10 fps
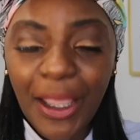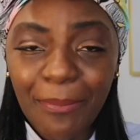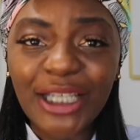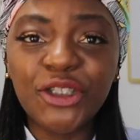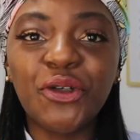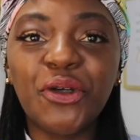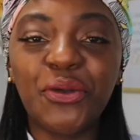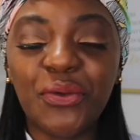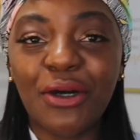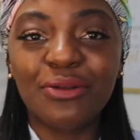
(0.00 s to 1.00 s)
Make sure
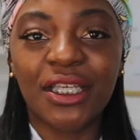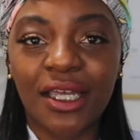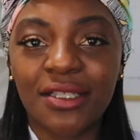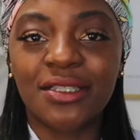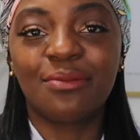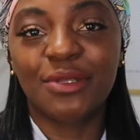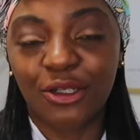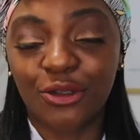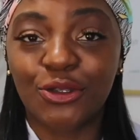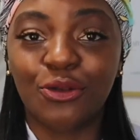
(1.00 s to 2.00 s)
you go to
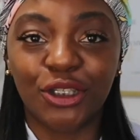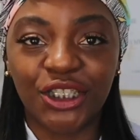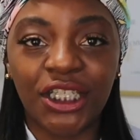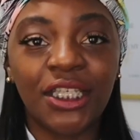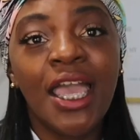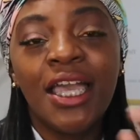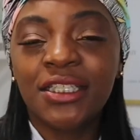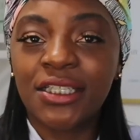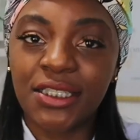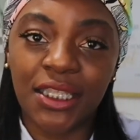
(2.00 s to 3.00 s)
customs_chic
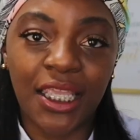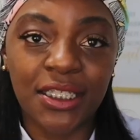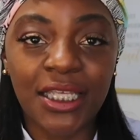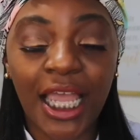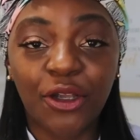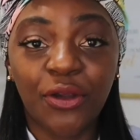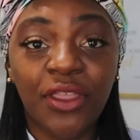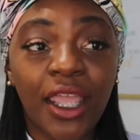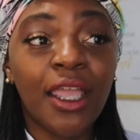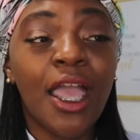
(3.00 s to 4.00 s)
to see the entire
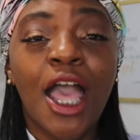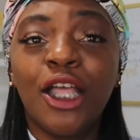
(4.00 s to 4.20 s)
thing.